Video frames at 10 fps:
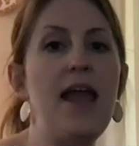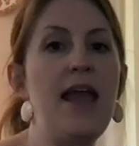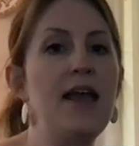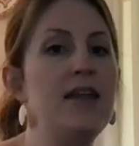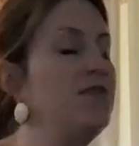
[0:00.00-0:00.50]

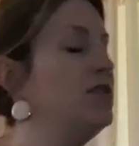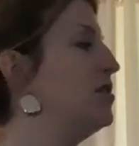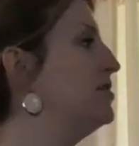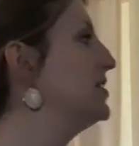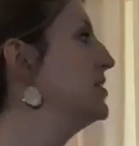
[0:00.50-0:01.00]
And if you
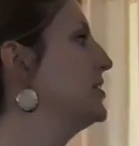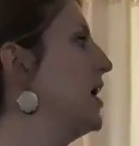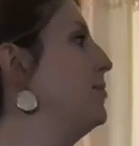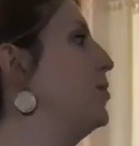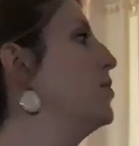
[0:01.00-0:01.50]
notice in the
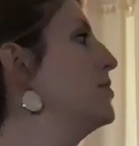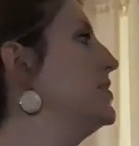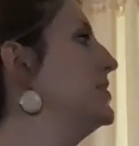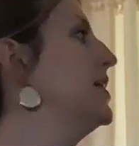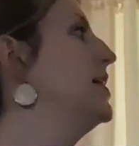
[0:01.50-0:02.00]
top corner,
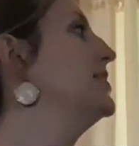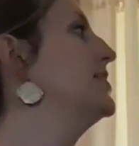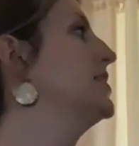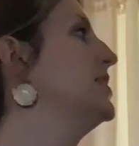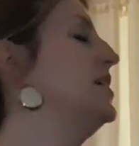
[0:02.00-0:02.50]
it says
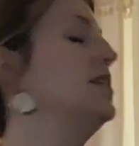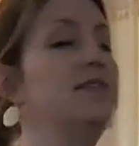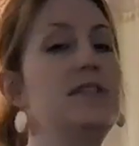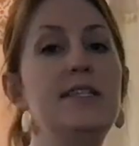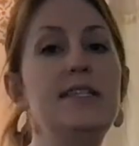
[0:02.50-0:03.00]
the key of
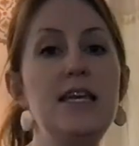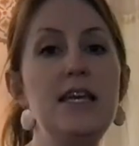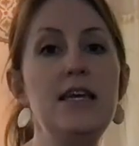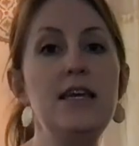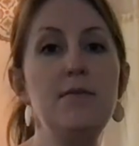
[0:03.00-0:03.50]

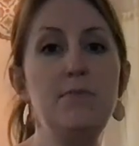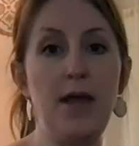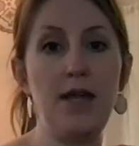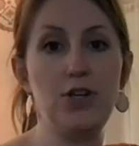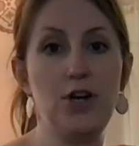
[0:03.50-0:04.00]
C
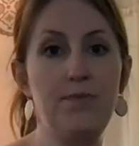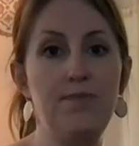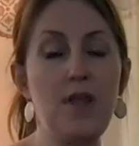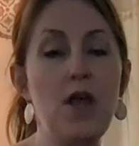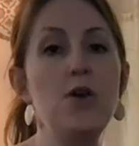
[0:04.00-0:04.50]
major.
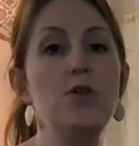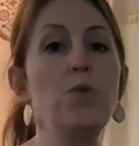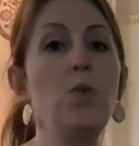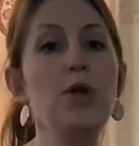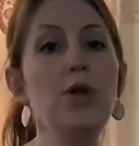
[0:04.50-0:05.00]
So
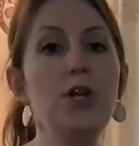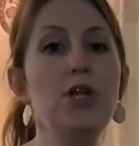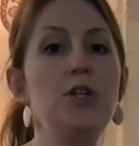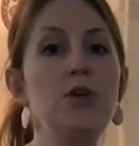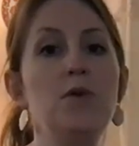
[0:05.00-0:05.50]
what you're
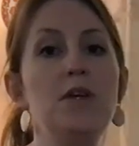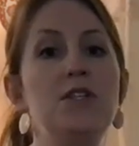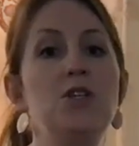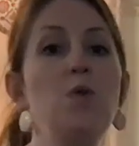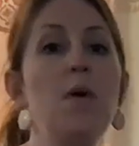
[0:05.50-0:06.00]
going to do
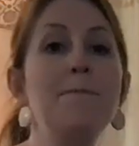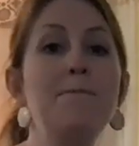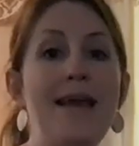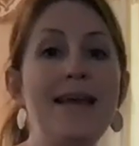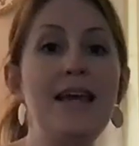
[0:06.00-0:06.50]
is you are
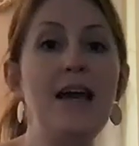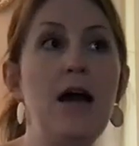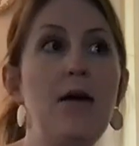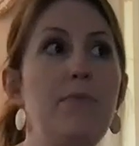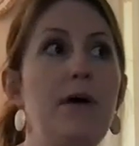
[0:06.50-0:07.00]
making
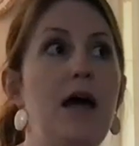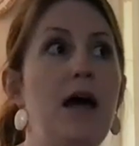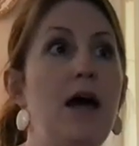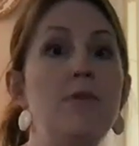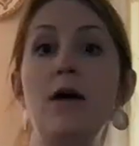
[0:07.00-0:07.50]
up
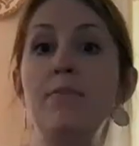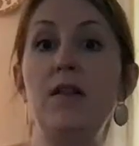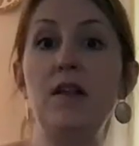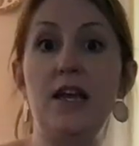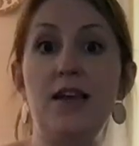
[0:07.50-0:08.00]
a
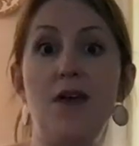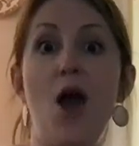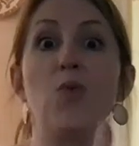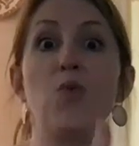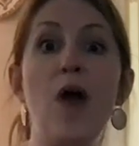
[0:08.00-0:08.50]
melody,
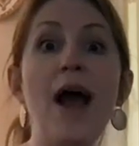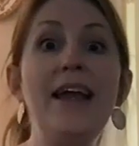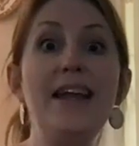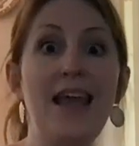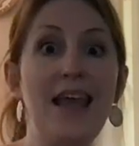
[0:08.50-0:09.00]
a
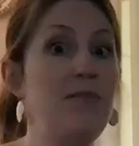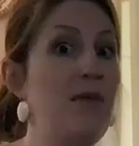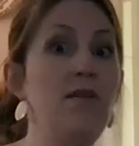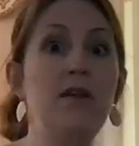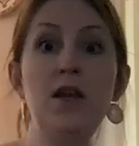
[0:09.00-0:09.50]
right hand
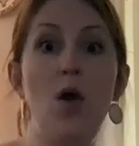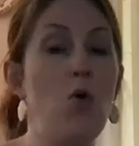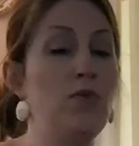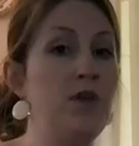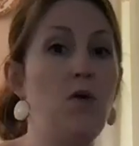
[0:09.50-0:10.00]
melody
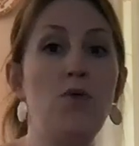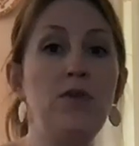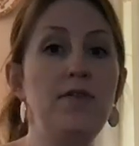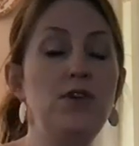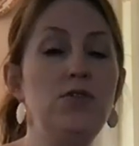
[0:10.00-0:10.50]
only. You
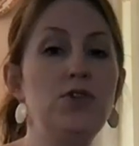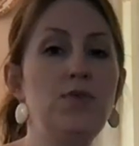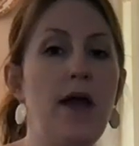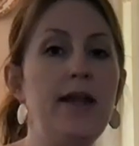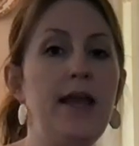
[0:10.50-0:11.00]
only have to use your
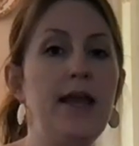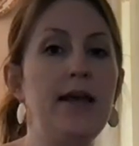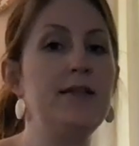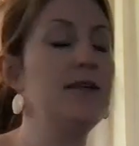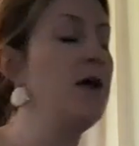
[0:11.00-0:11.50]
right
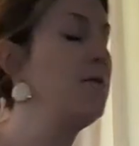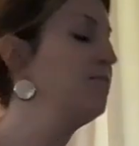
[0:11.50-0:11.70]
hand.